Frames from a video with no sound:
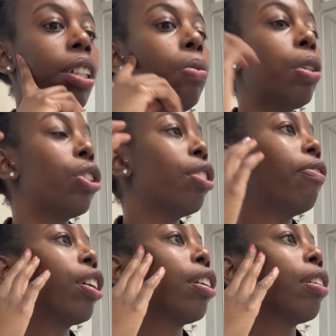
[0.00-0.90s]
What's your
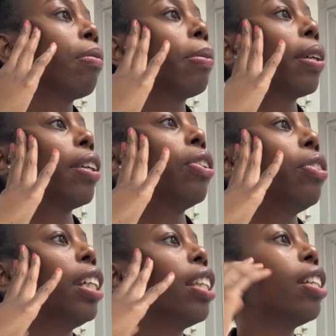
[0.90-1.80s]
verb? You
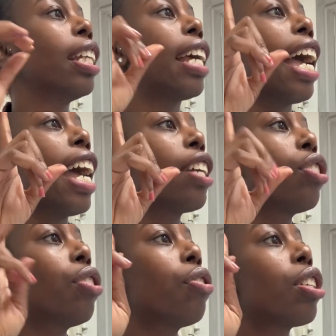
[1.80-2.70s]
either need an
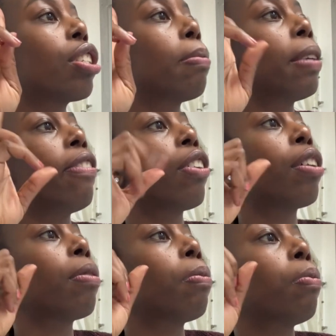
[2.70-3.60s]
action or a to be
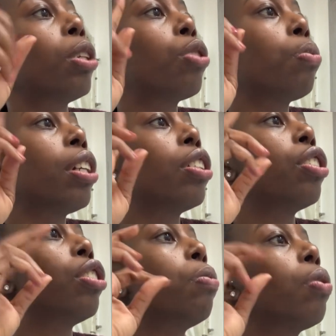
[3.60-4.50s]
verb. Which one do
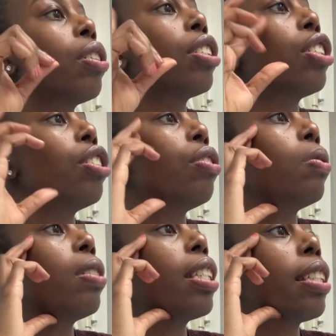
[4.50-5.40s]
you want to use?